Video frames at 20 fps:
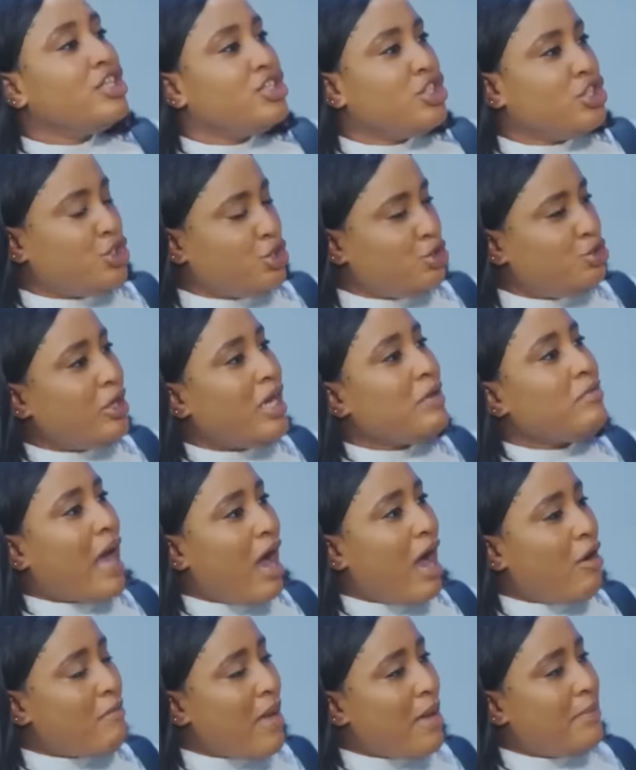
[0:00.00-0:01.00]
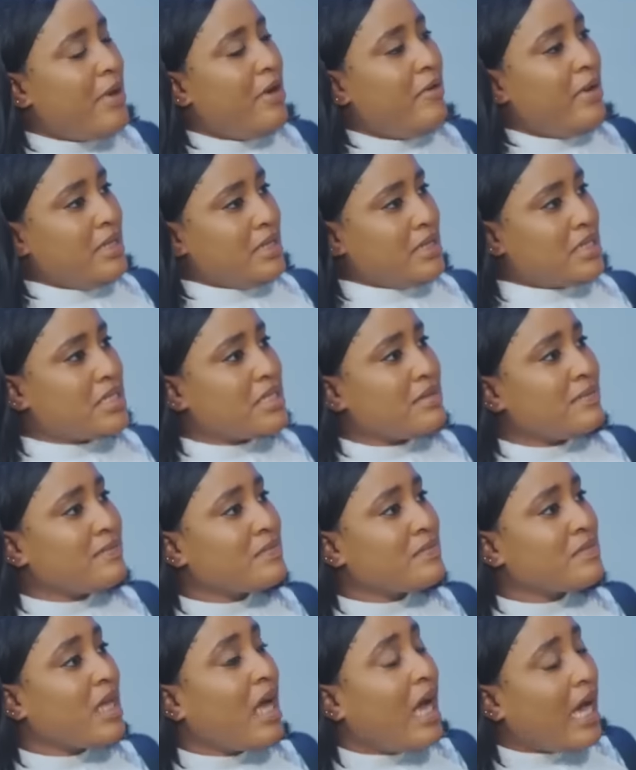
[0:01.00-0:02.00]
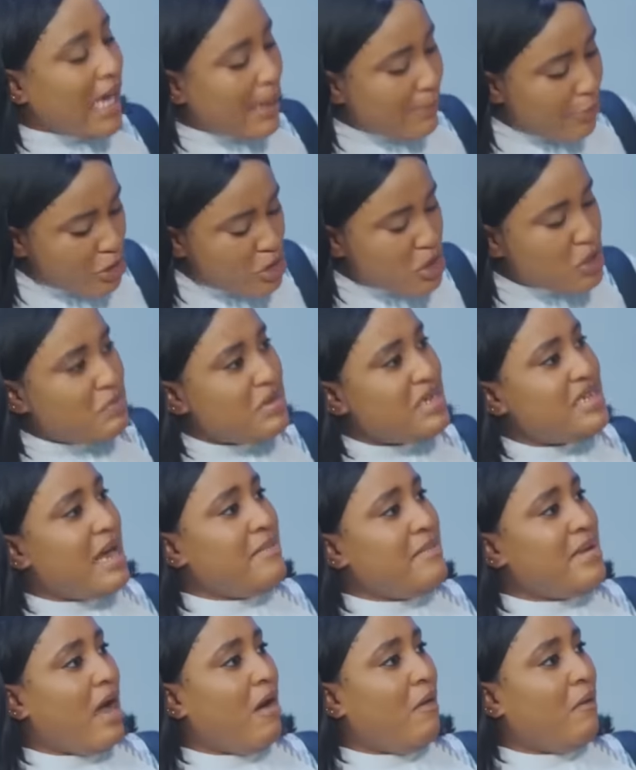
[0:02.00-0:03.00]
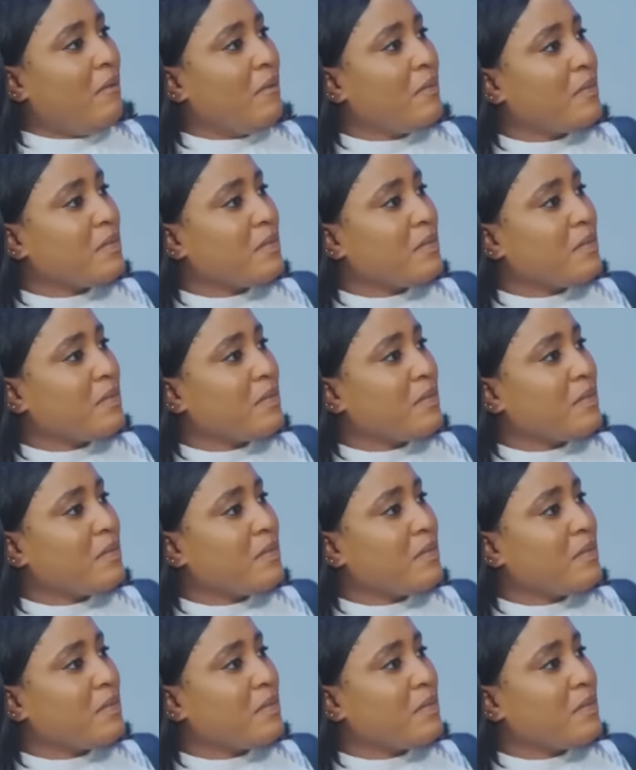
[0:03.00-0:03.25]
The children are my parents, and I'm going to meet them now.